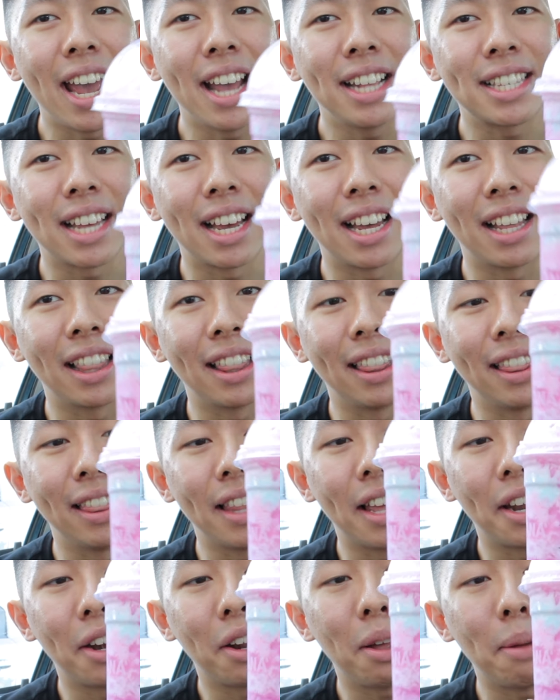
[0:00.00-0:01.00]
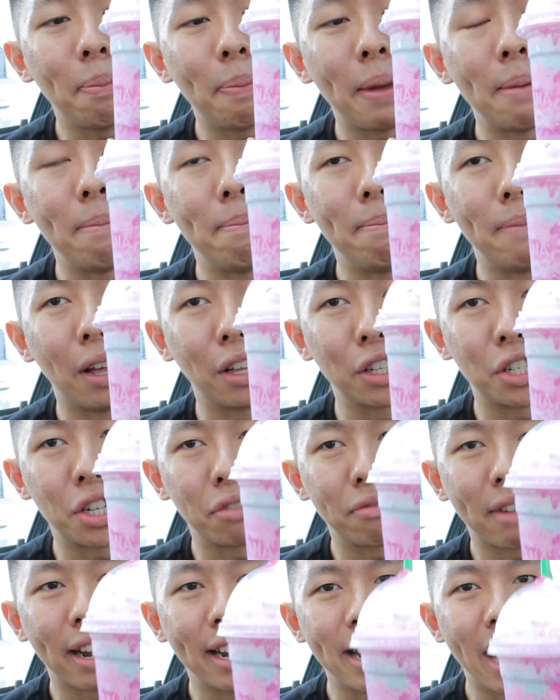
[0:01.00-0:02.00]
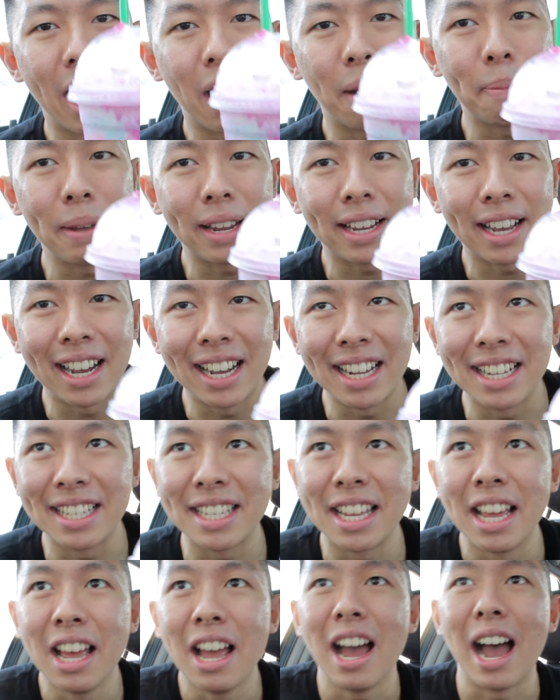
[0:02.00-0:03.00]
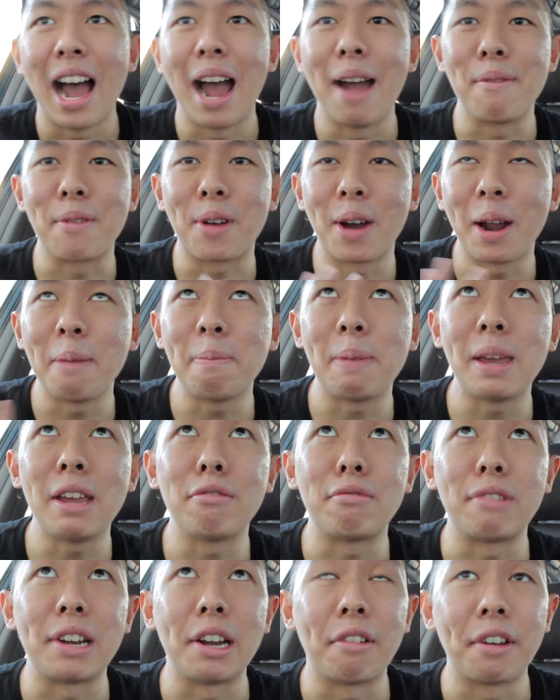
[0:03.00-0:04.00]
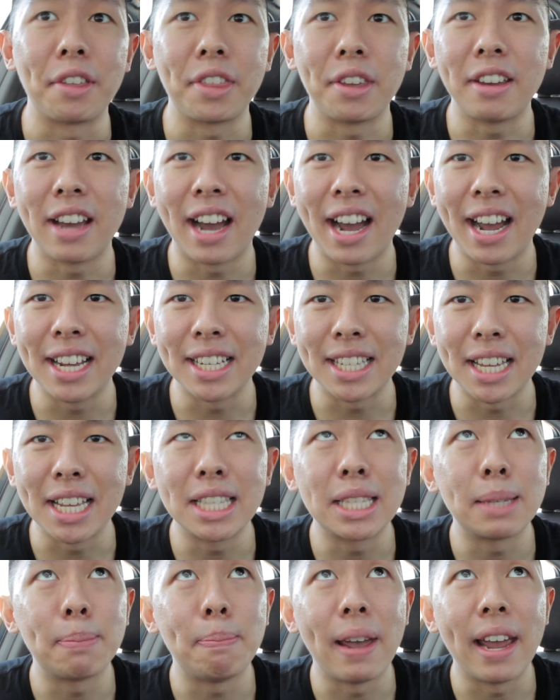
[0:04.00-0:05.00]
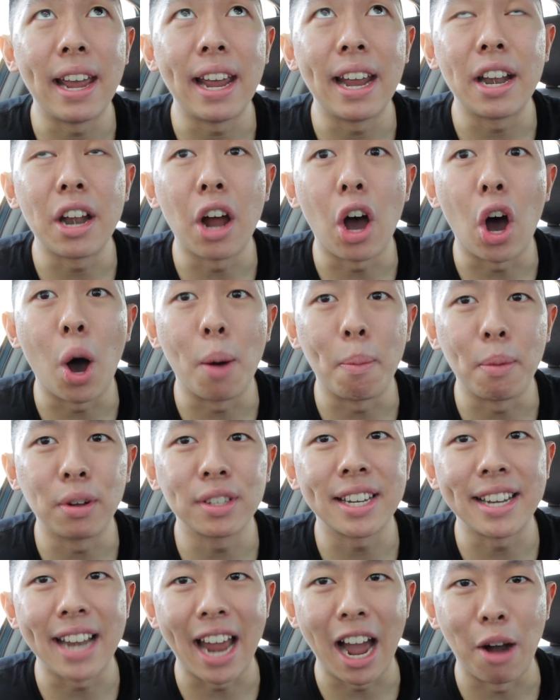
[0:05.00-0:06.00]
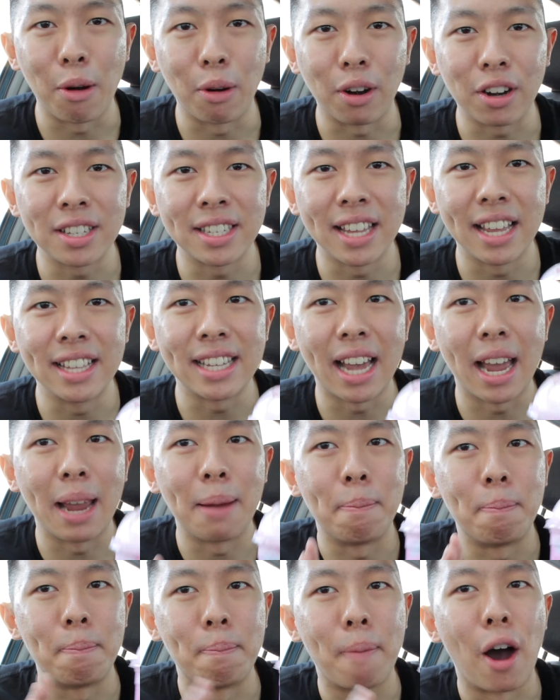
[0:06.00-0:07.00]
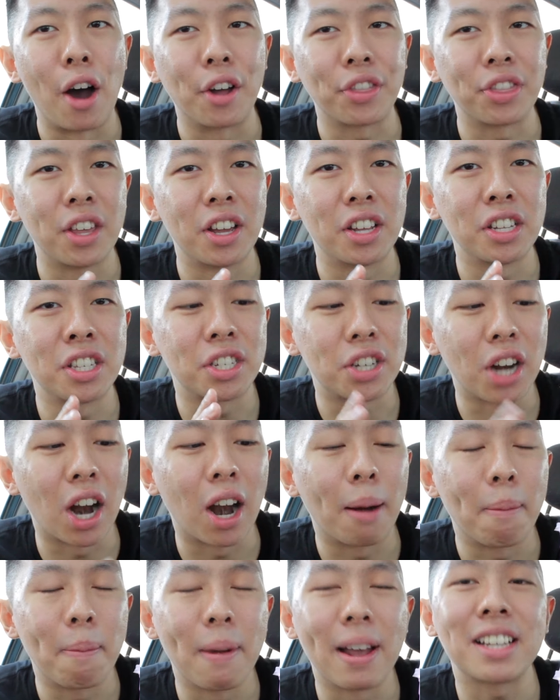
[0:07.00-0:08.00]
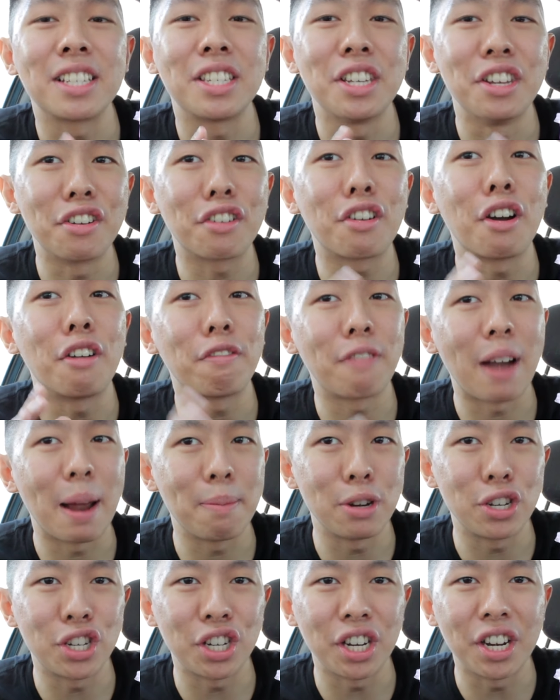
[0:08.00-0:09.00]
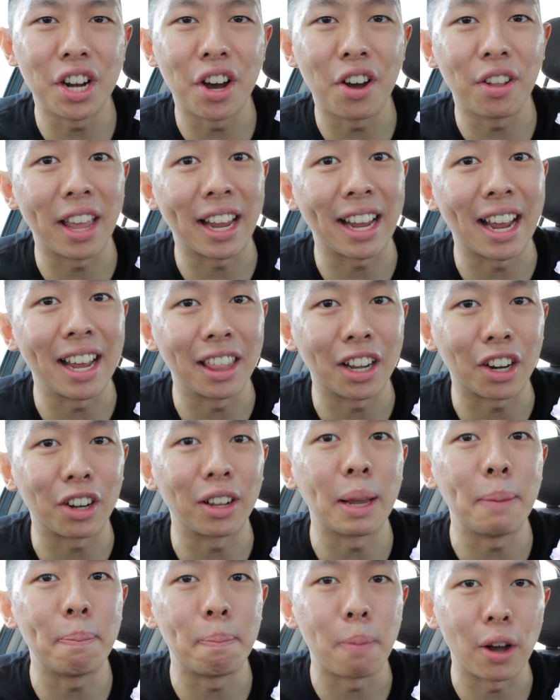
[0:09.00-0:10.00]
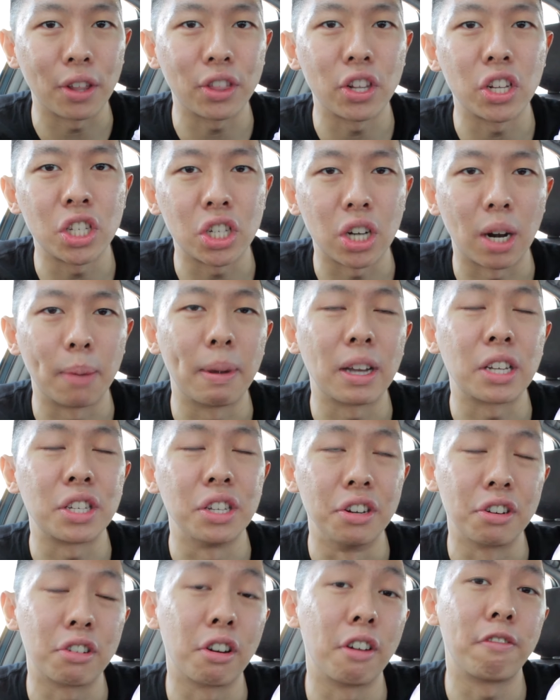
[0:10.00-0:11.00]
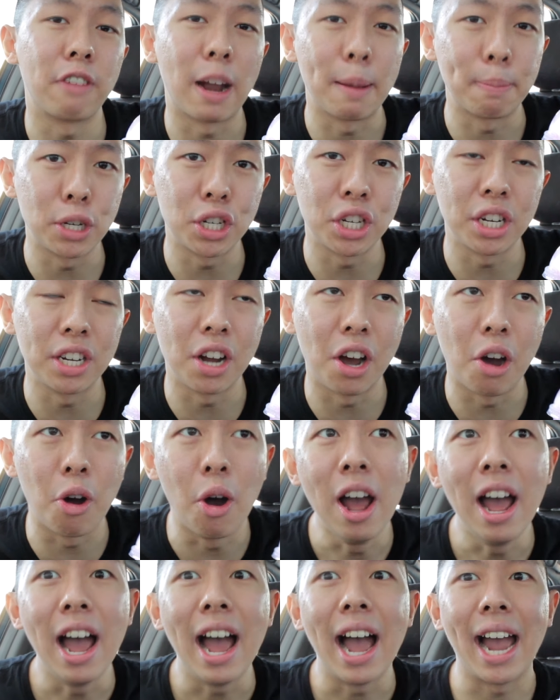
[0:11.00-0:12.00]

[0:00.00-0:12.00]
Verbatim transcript: It's a little bit melted right now because I'm going to be real with you guys. It's been almost an hour since I bought the Starbucks Unicorn Frappuccino. Like, I literally bought the Starbucks Unicorn Frappuccino.